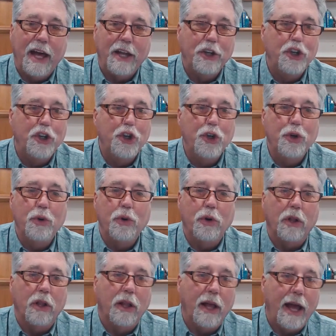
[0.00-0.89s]

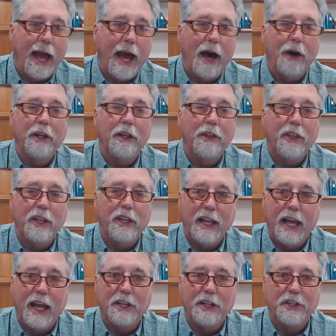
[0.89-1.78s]
jewel out in the
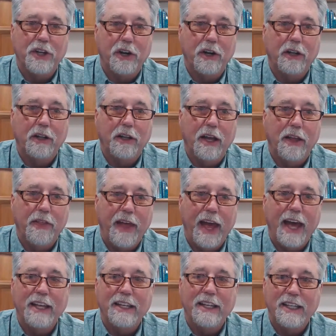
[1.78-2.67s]
desert and
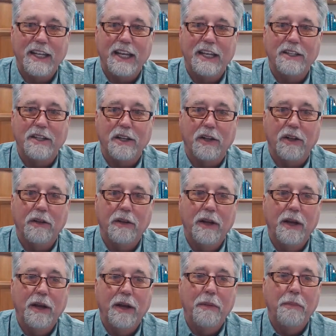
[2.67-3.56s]
that sizzle,
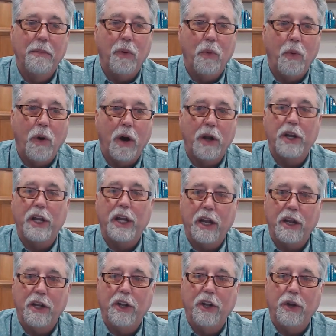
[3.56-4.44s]
but what are you
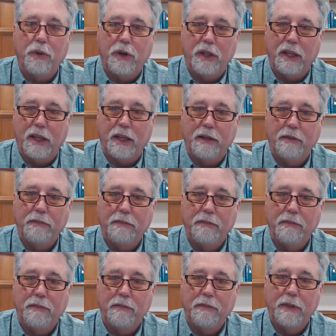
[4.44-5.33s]
going to do with it?
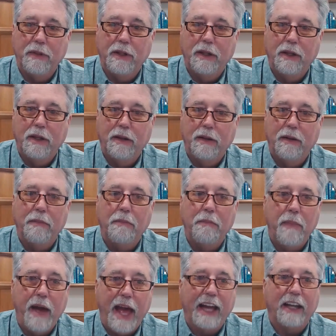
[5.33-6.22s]

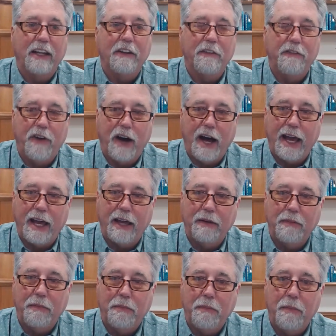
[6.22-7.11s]
Magnify
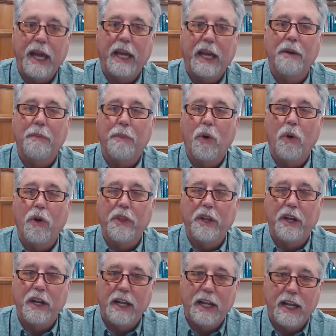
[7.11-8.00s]
it, make it more
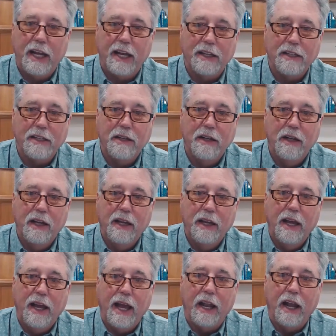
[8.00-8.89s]
than it is.
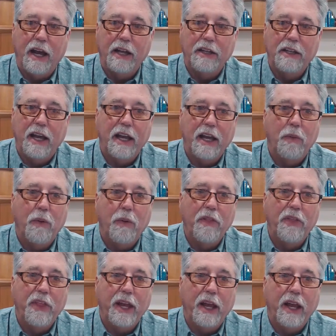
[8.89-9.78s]
And I tell you
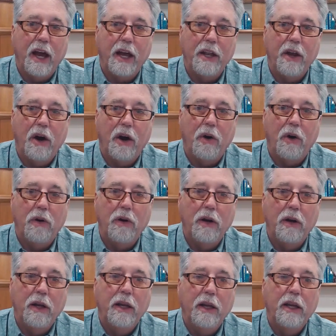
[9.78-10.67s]
one thing I know,